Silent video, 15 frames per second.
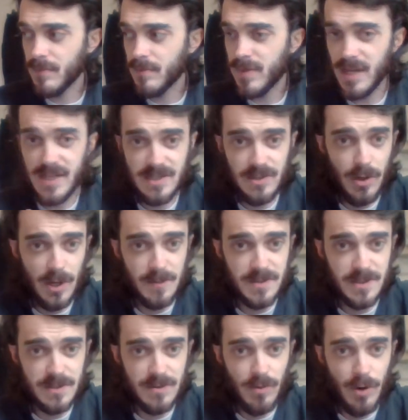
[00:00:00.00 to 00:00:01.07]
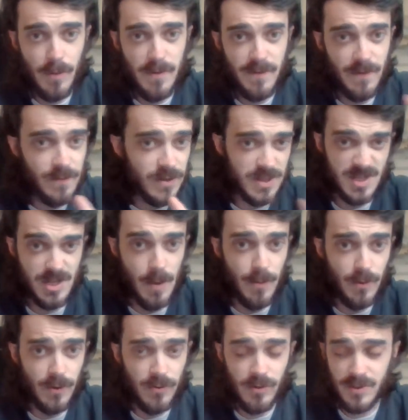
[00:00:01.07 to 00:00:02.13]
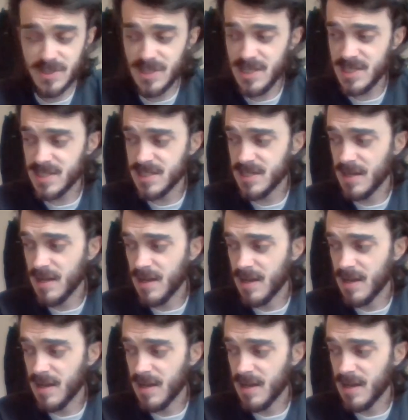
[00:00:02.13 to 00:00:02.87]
Please like and subscribe if you've just stumbled across this.